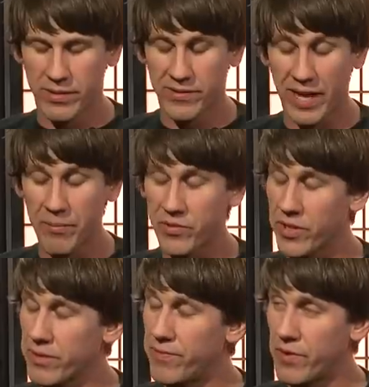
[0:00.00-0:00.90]
a,
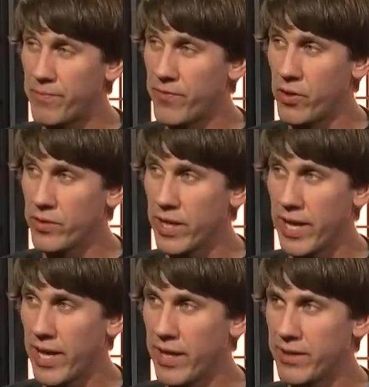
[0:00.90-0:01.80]
Samsung flip phone that I
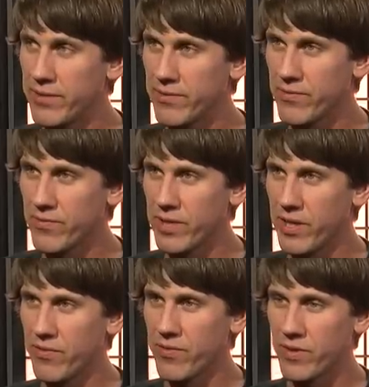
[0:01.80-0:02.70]
had, you
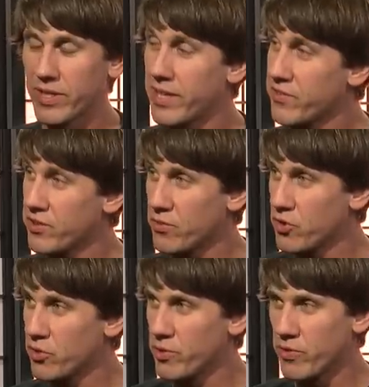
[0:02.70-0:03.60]
know, for the kids in the room.